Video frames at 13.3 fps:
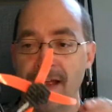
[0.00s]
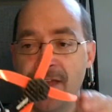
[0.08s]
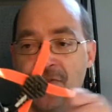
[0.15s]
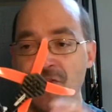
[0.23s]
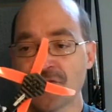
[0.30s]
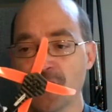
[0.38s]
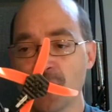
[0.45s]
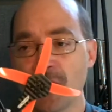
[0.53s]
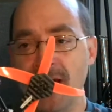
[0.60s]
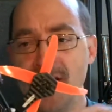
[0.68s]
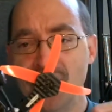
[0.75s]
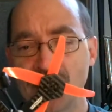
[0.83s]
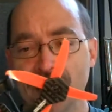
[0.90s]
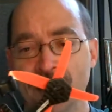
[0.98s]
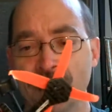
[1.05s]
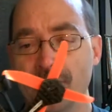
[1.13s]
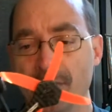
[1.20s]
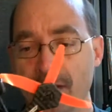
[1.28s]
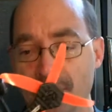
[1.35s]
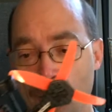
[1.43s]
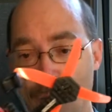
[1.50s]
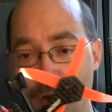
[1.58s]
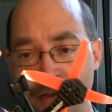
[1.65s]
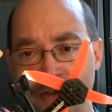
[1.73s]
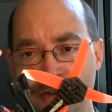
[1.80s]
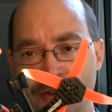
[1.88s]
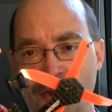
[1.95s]
At this location, it's
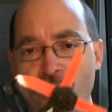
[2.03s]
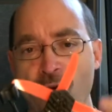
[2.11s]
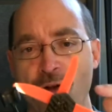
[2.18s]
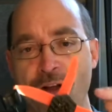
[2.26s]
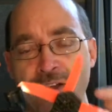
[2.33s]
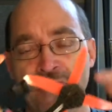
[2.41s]
one, secure,